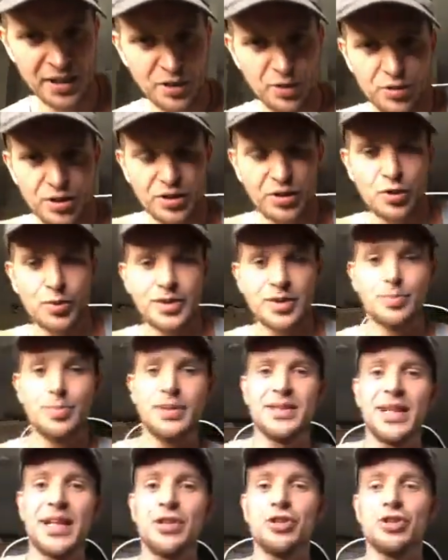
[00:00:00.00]
use it to its
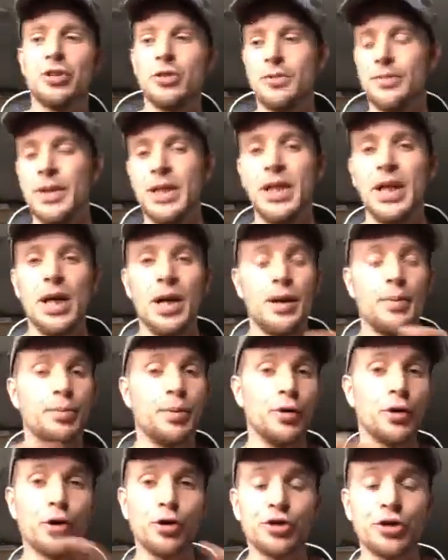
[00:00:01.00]
potential.
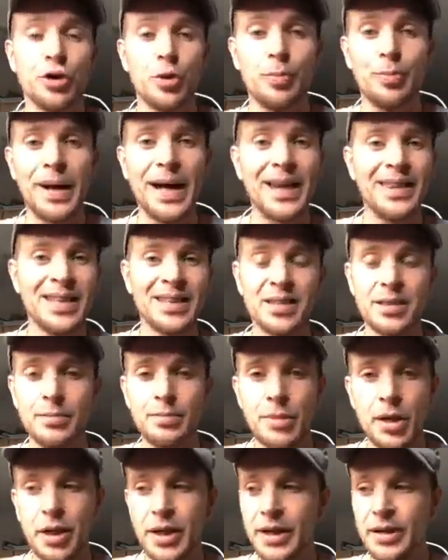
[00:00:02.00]
But also, bear this
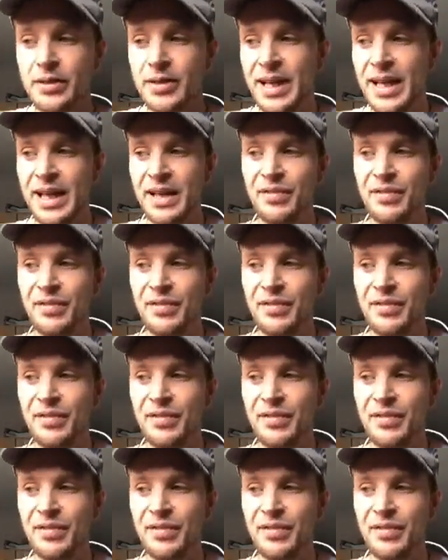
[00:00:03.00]
in mind,